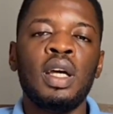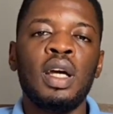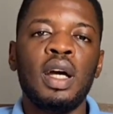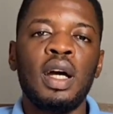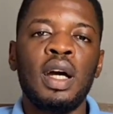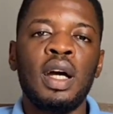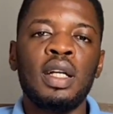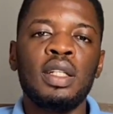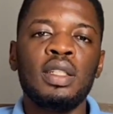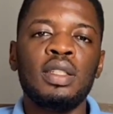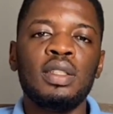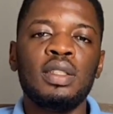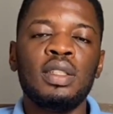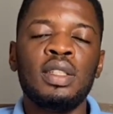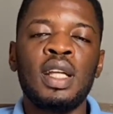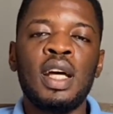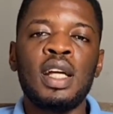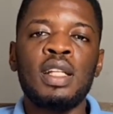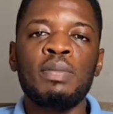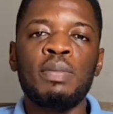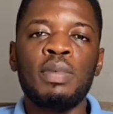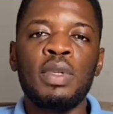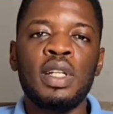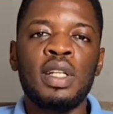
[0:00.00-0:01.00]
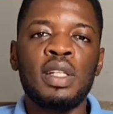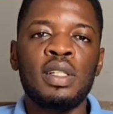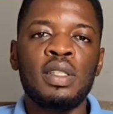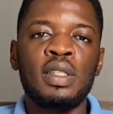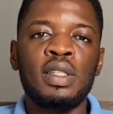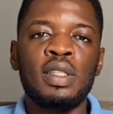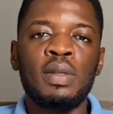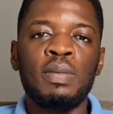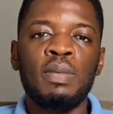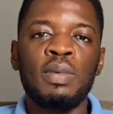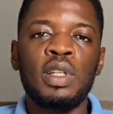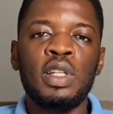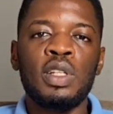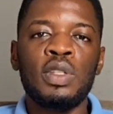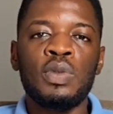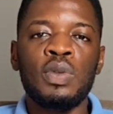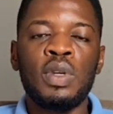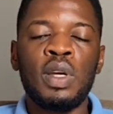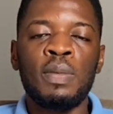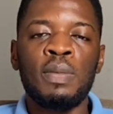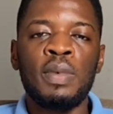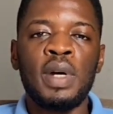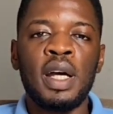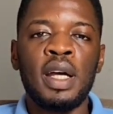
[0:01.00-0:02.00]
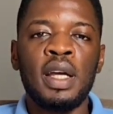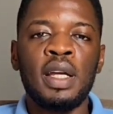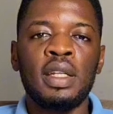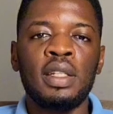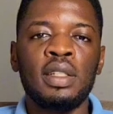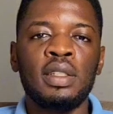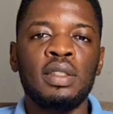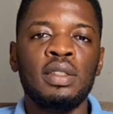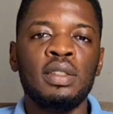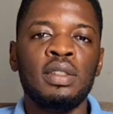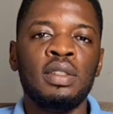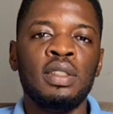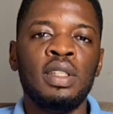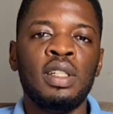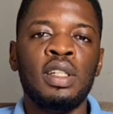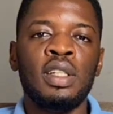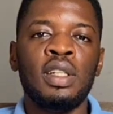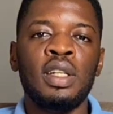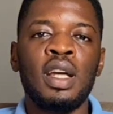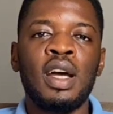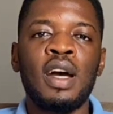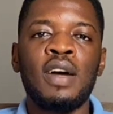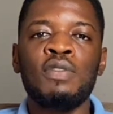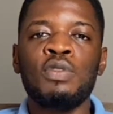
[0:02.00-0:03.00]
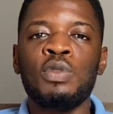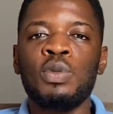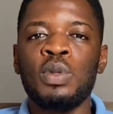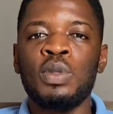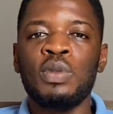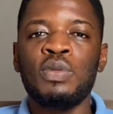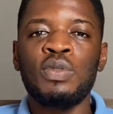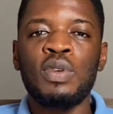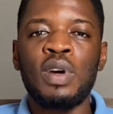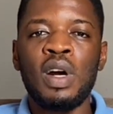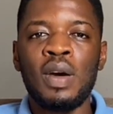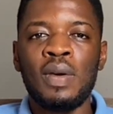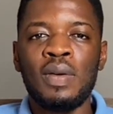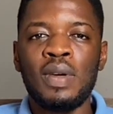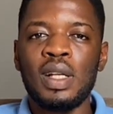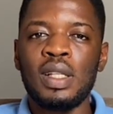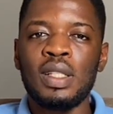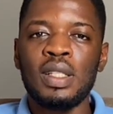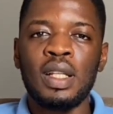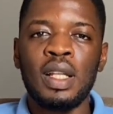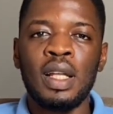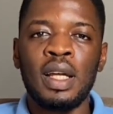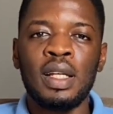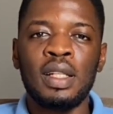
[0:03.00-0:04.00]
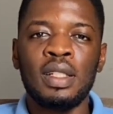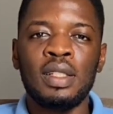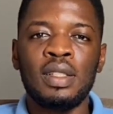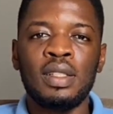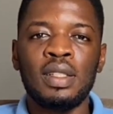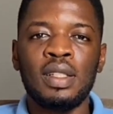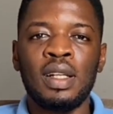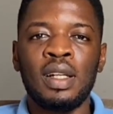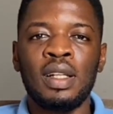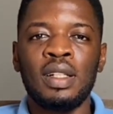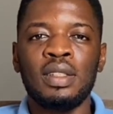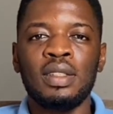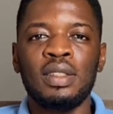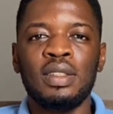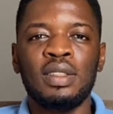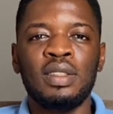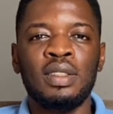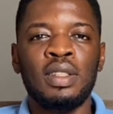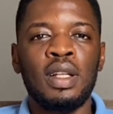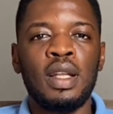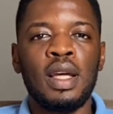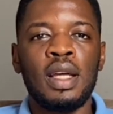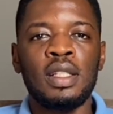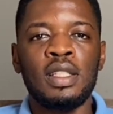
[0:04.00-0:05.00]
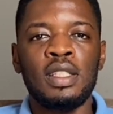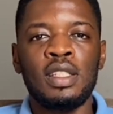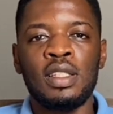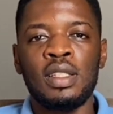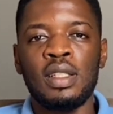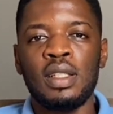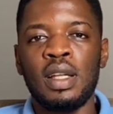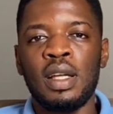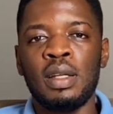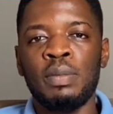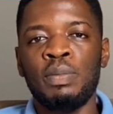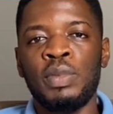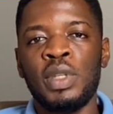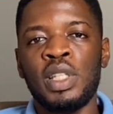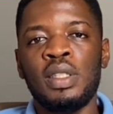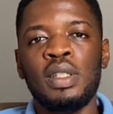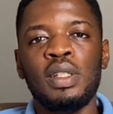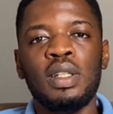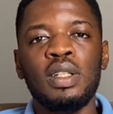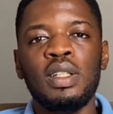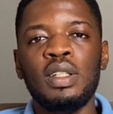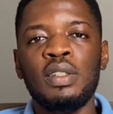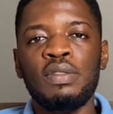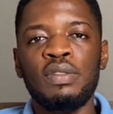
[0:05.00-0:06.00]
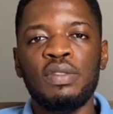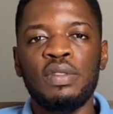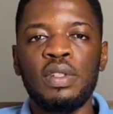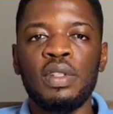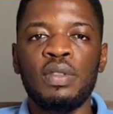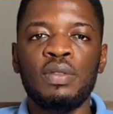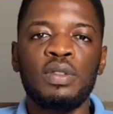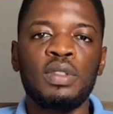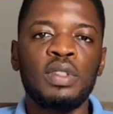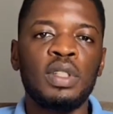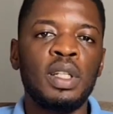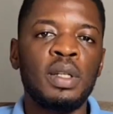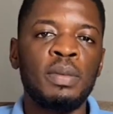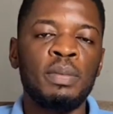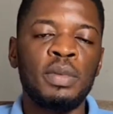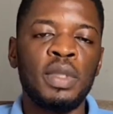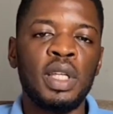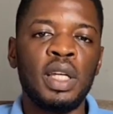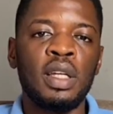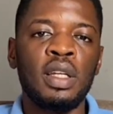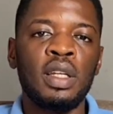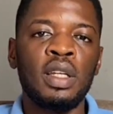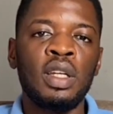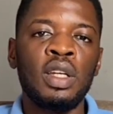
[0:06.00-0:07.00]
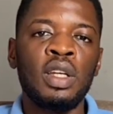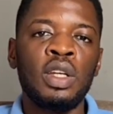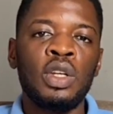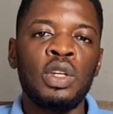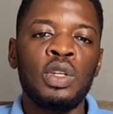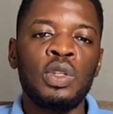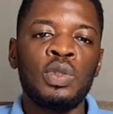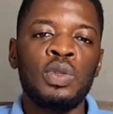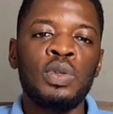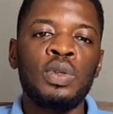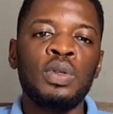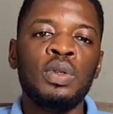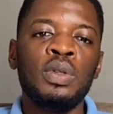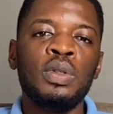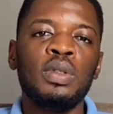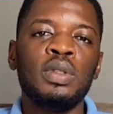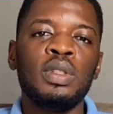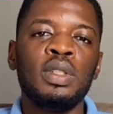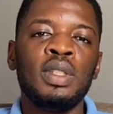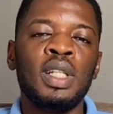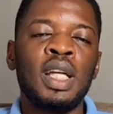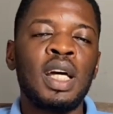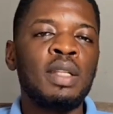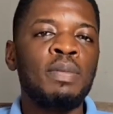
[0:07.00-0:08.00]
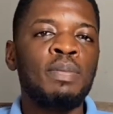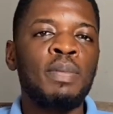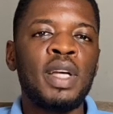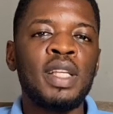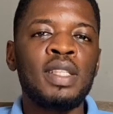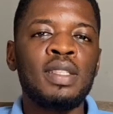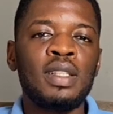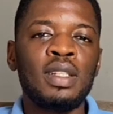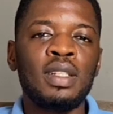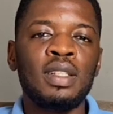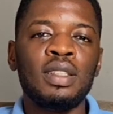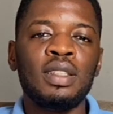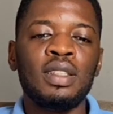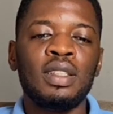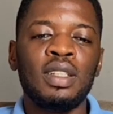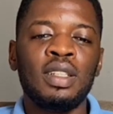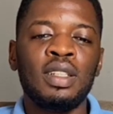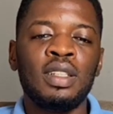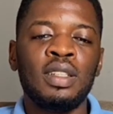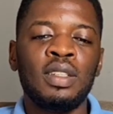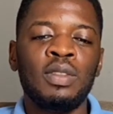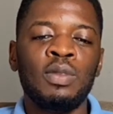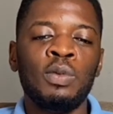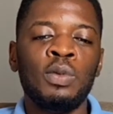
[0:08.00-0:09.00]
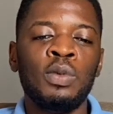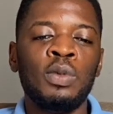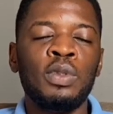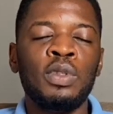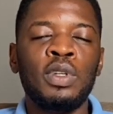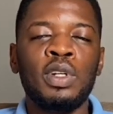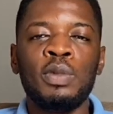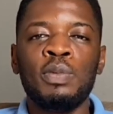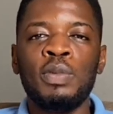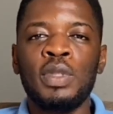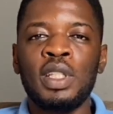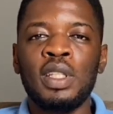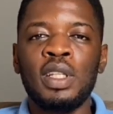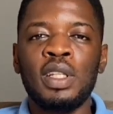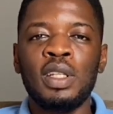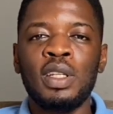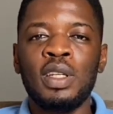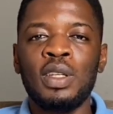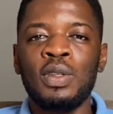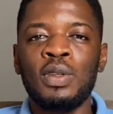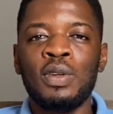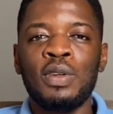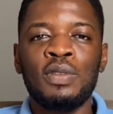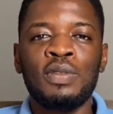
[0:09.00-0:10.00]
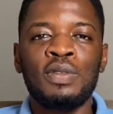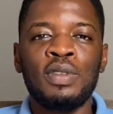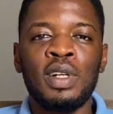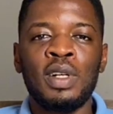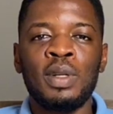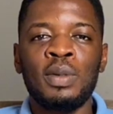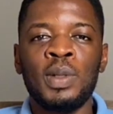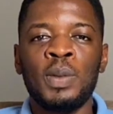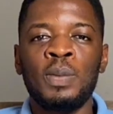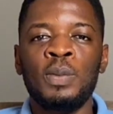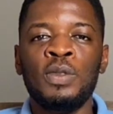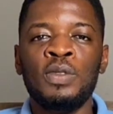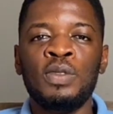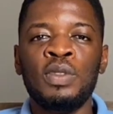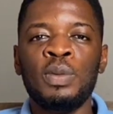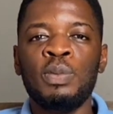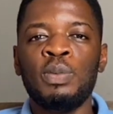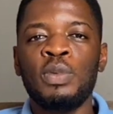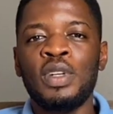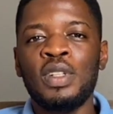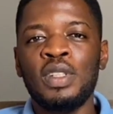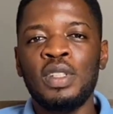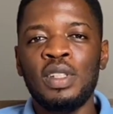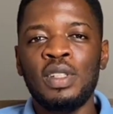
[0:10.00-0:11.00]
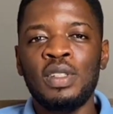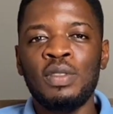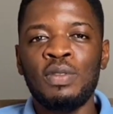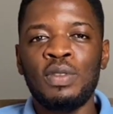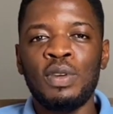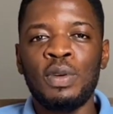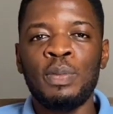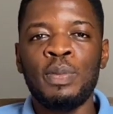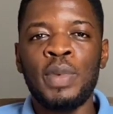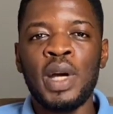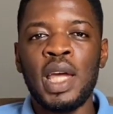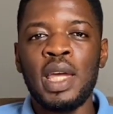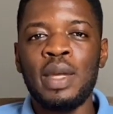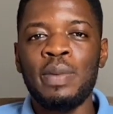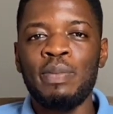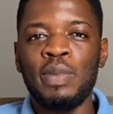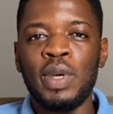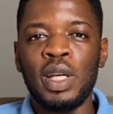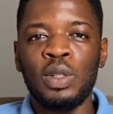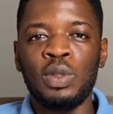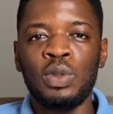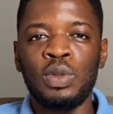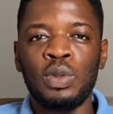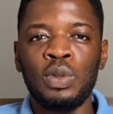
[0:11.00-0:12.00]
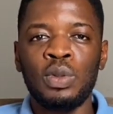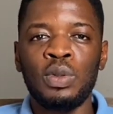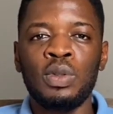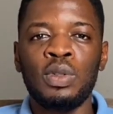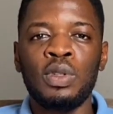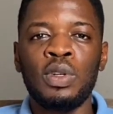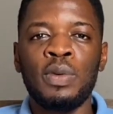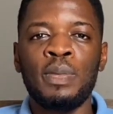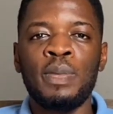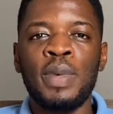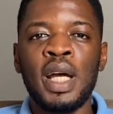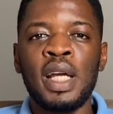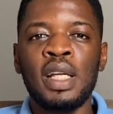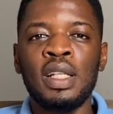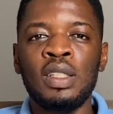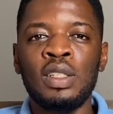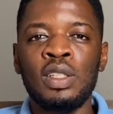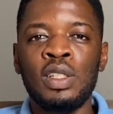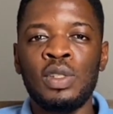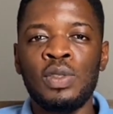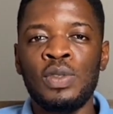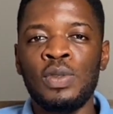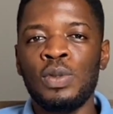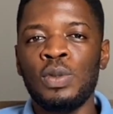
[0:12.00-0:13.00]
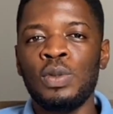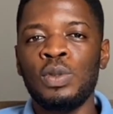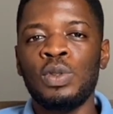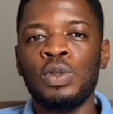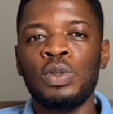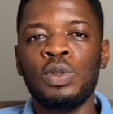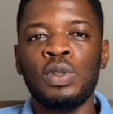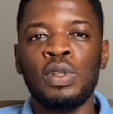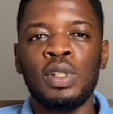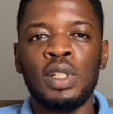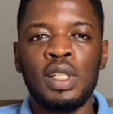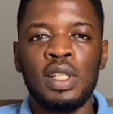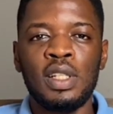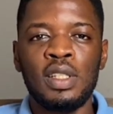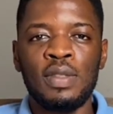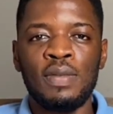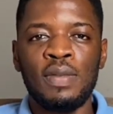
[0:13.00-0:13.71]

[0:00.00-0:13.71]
And that place is a place whereby they have 24 hours light, and the light is like basically free for them there. So that person will not be thinking of removing money for buying petrol or buying diesel to run his